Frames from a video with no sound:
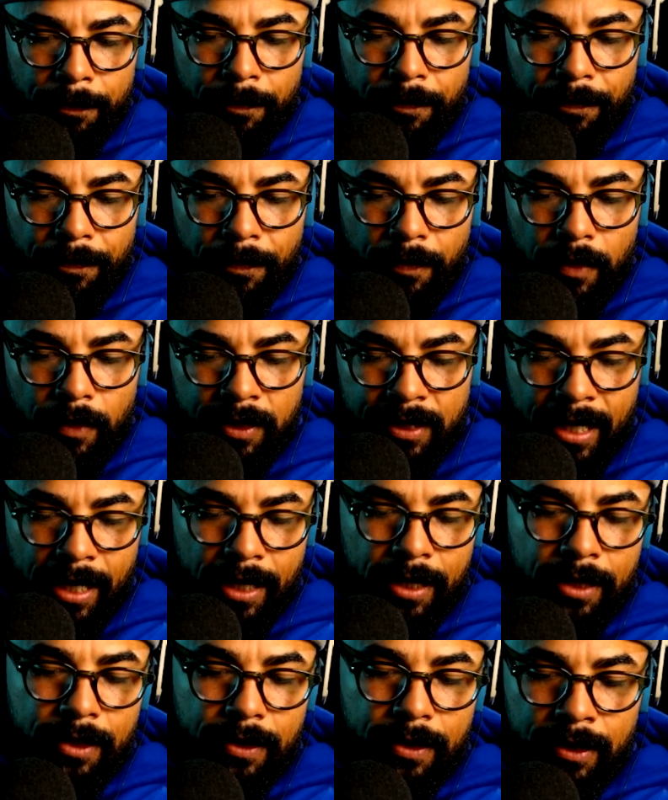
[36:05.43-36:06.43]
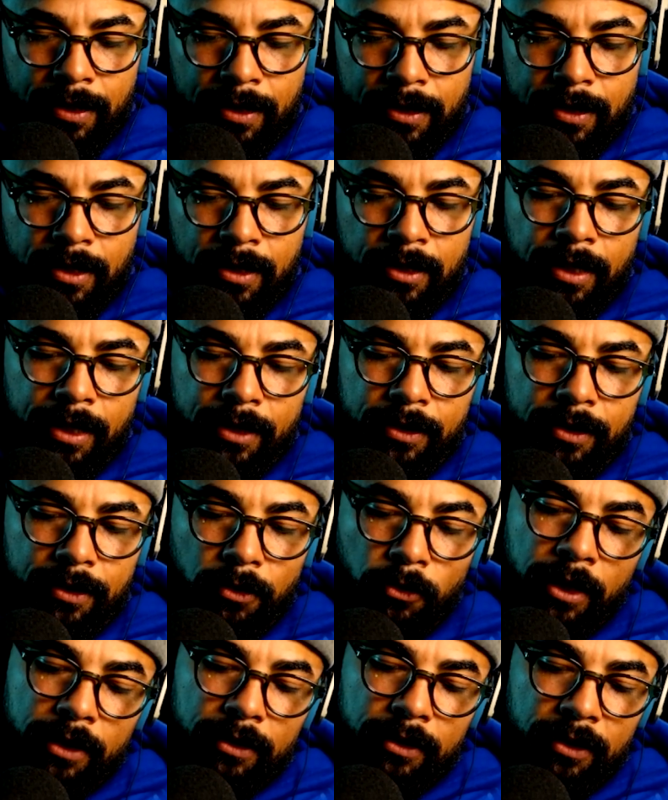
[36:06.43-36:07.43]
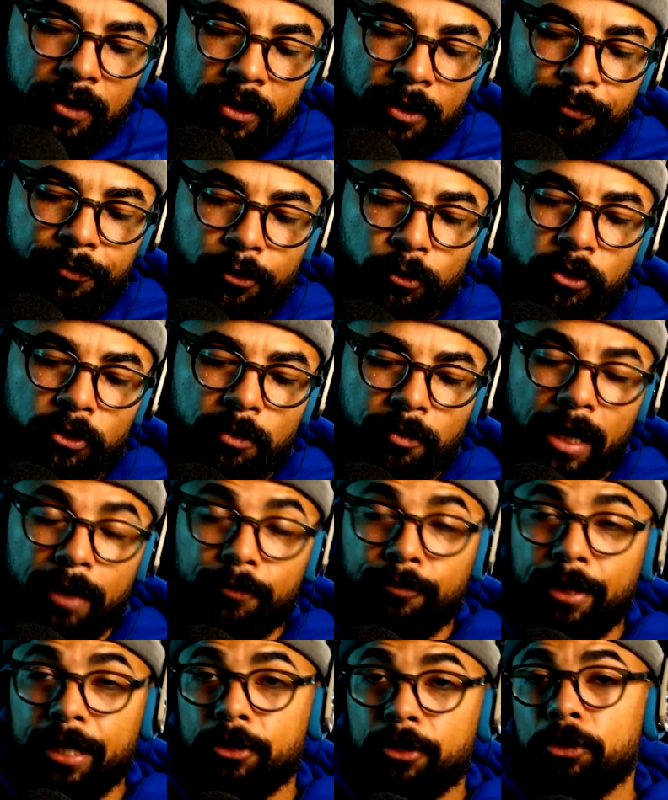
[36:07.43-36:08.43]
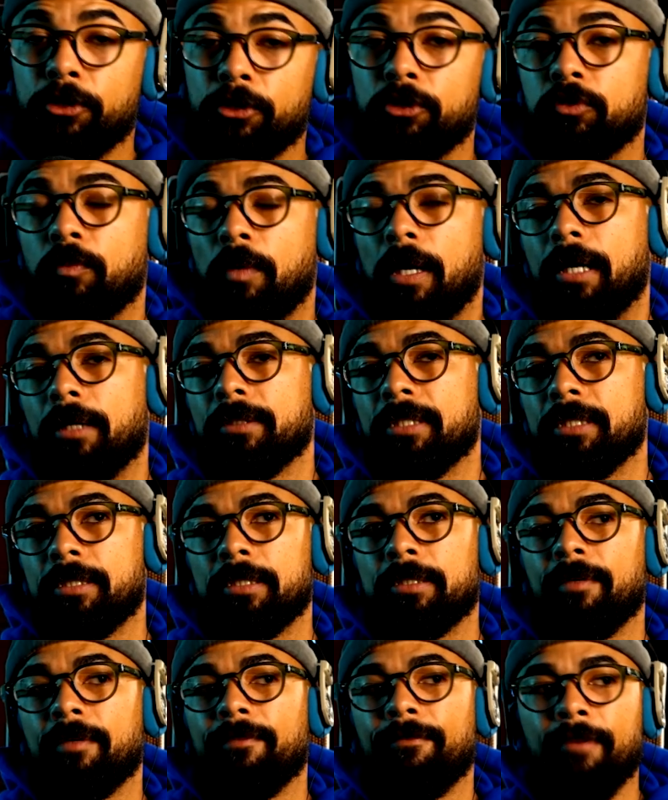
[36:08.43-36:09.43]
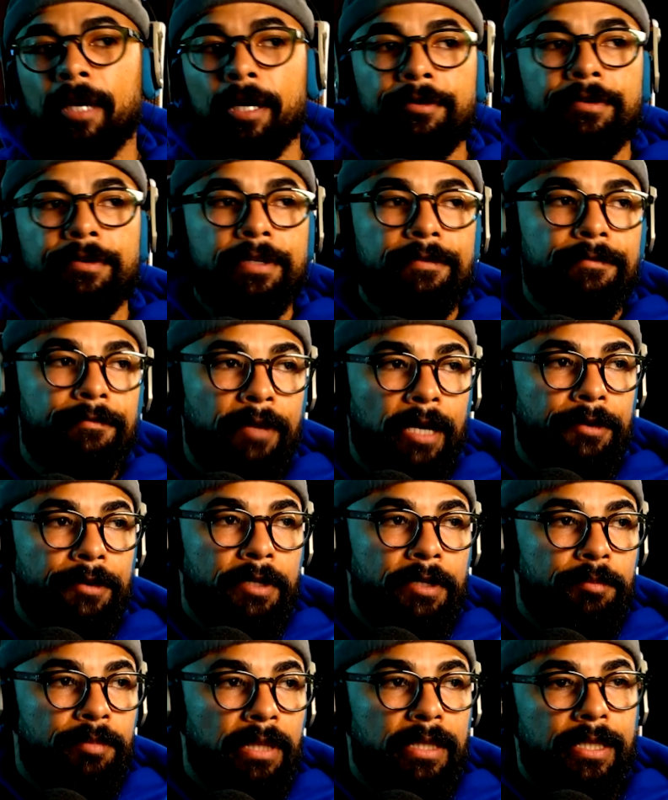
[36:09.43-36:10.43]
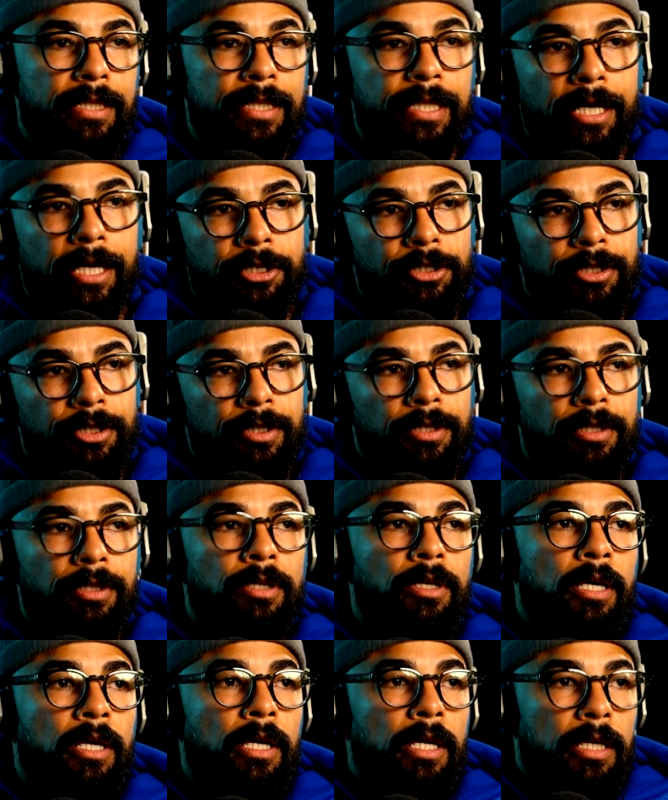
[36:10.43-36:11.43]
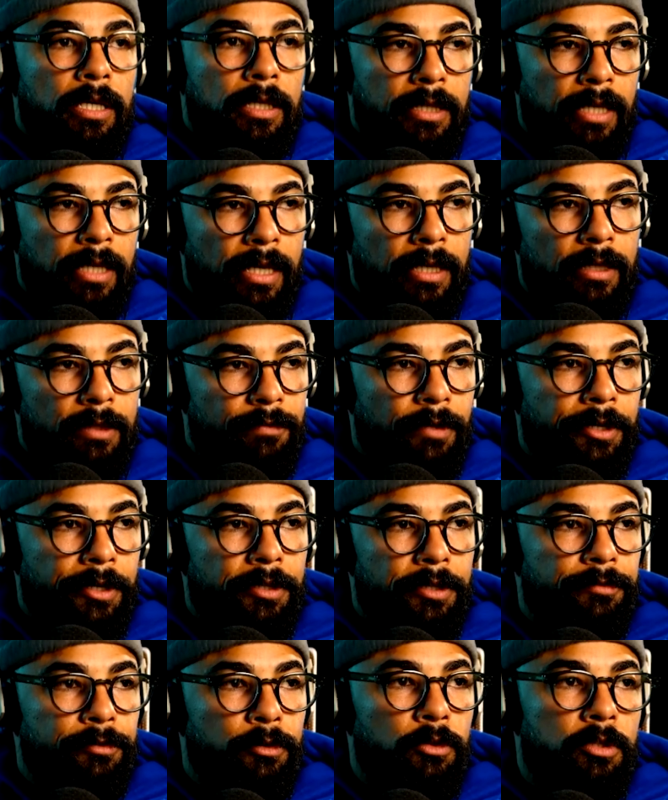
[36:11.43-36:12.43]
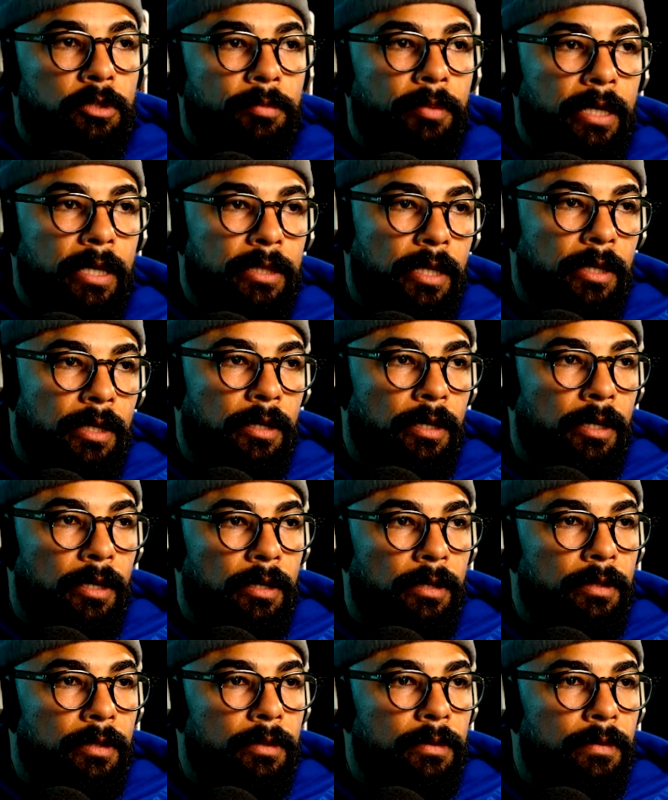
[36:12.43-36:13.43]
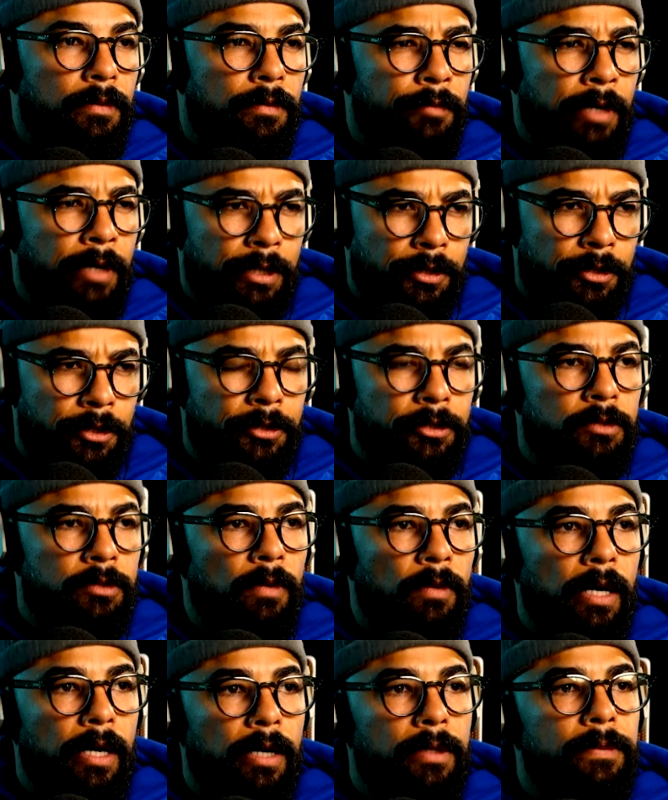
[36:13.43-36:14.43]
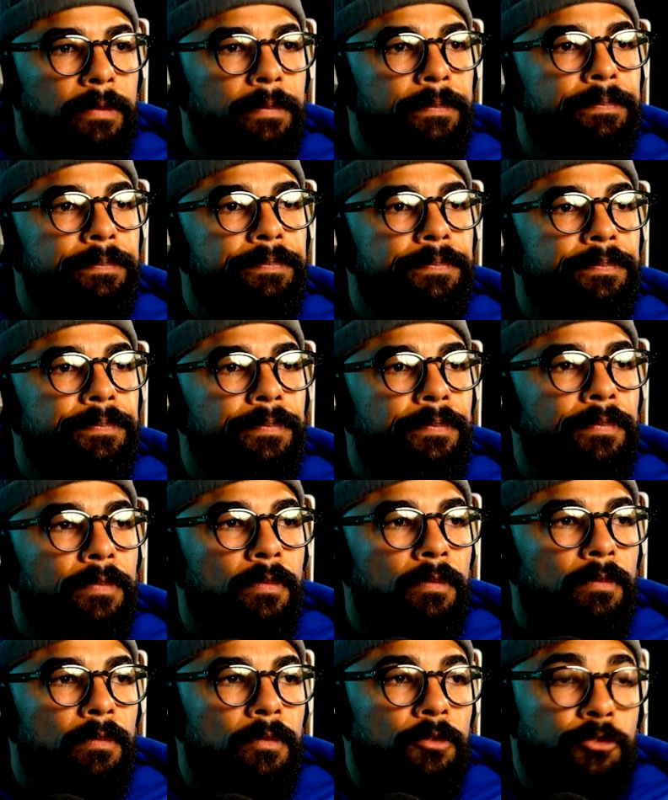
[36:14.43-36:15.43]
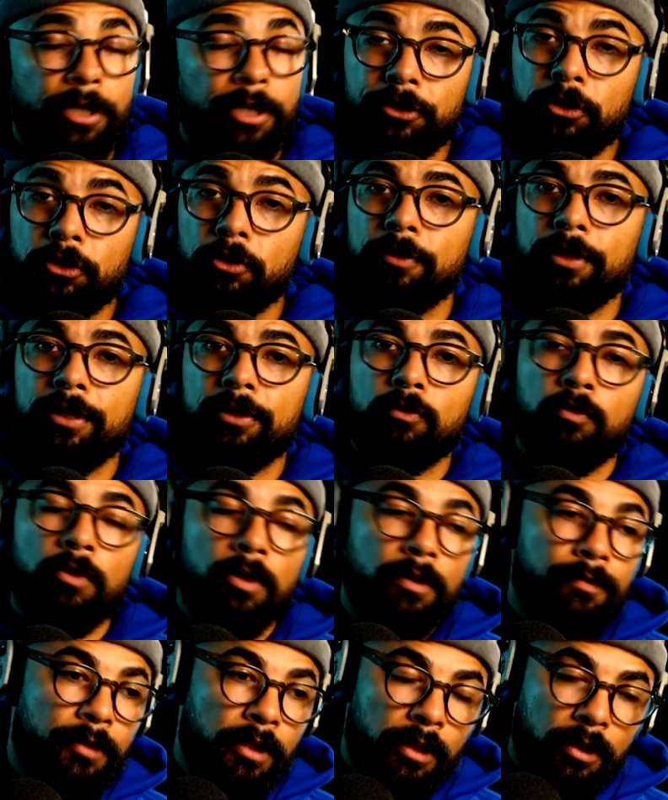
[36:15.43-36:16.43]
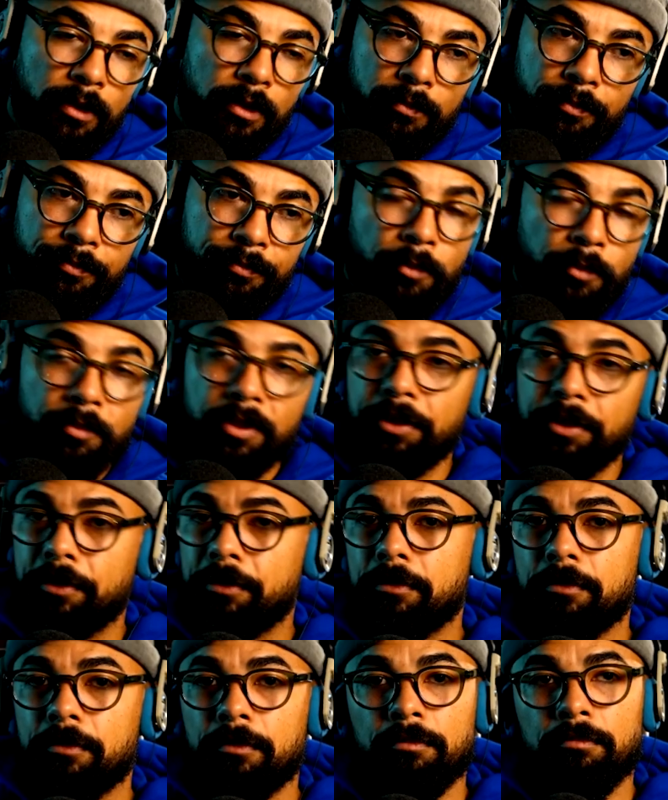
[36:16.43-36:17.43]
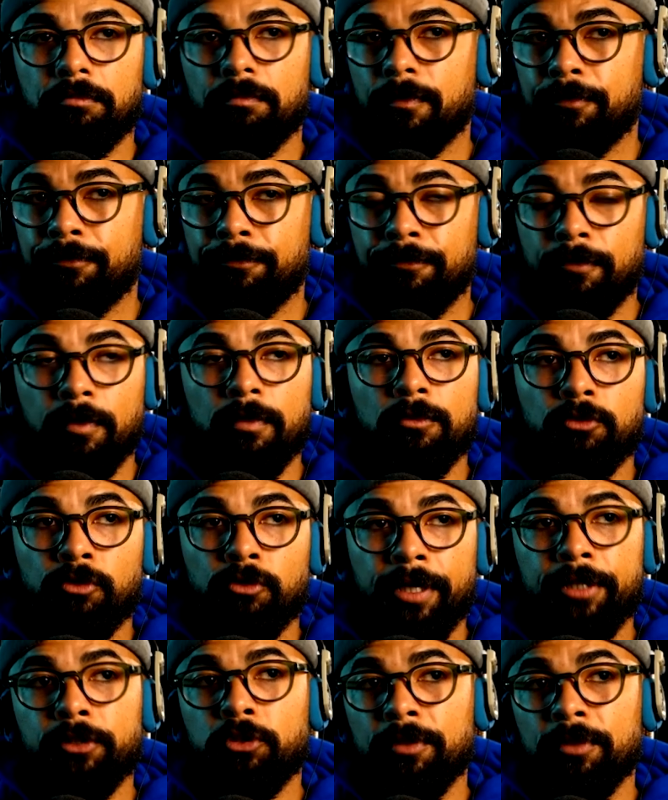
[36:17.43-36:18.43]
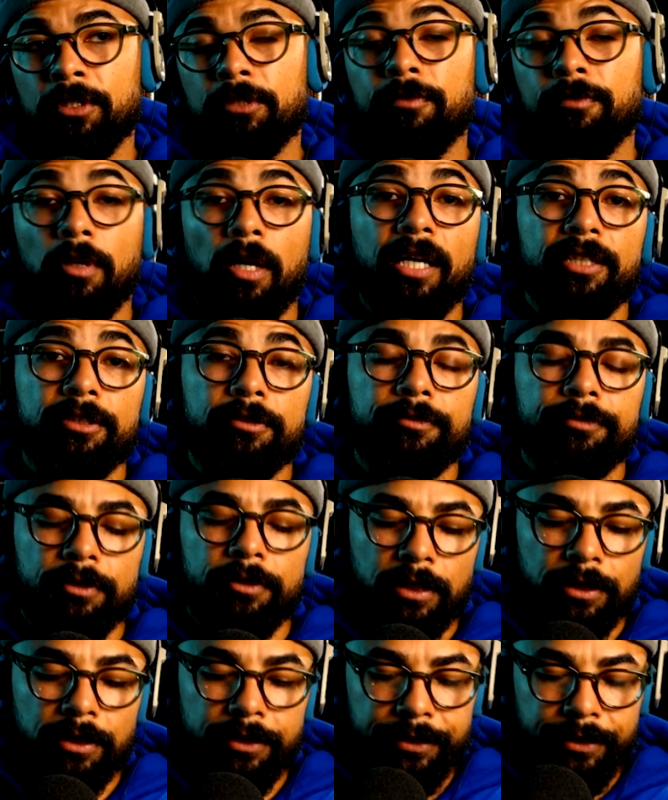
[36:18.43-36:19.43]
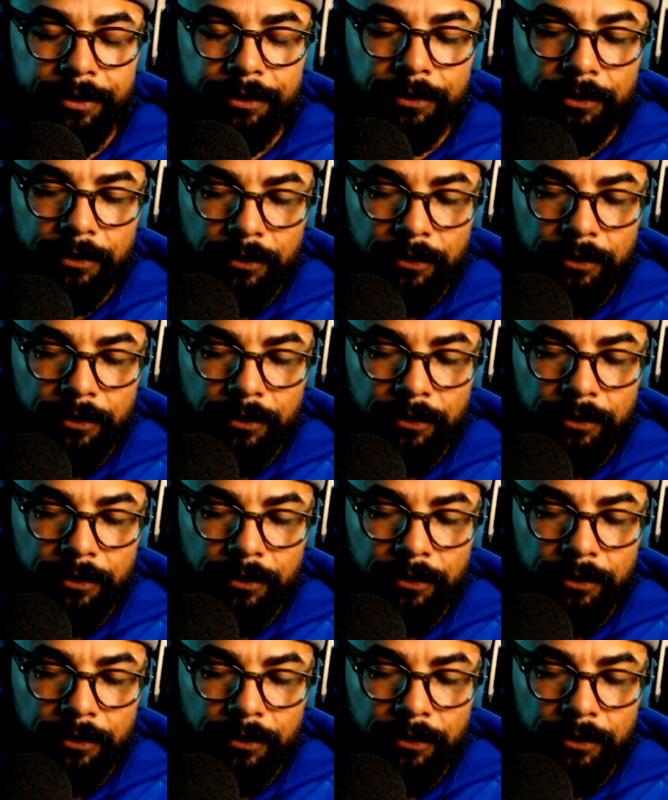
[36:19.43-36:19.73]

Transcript: Ye is connected, or at least influenced by Ray Kurzweil. This is a very, very big connection here. Ye is very influenced by Ray Kurzweil, transhumanist, one of the premier transhumanist philosophers, at least.